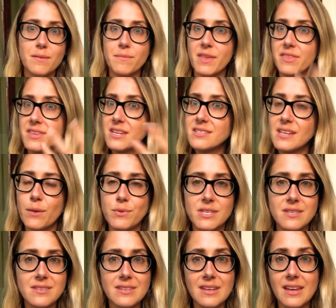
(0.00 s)
the things I was
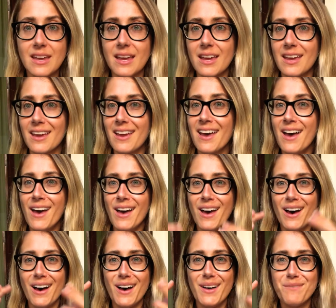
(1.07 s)
seeing,
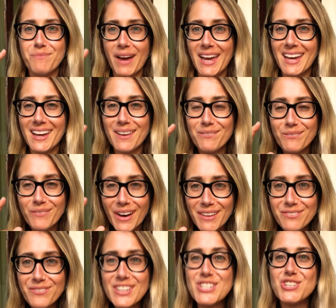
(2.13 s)
my
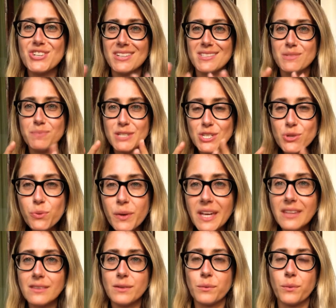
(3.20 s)
visions
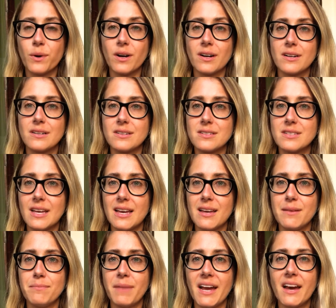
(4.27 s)
between the words,
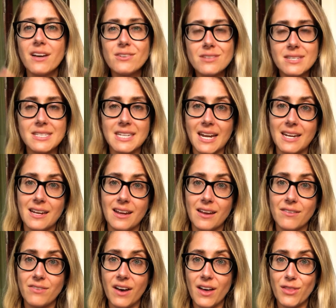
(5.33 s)
my understanding
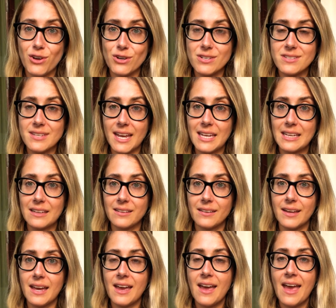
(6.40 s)
of others
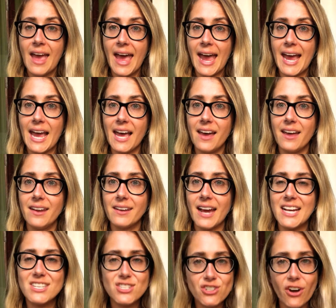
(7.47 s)
psychically. And I
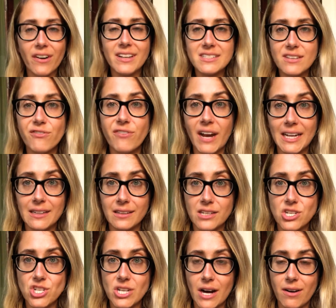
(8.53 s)
started to finally
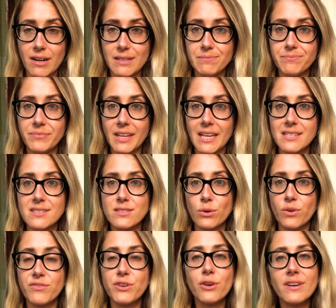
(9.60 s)
share it. And so
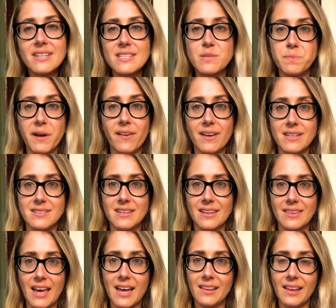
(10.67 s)
if you're experiencing
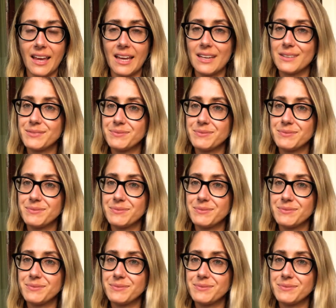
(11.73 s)
that, like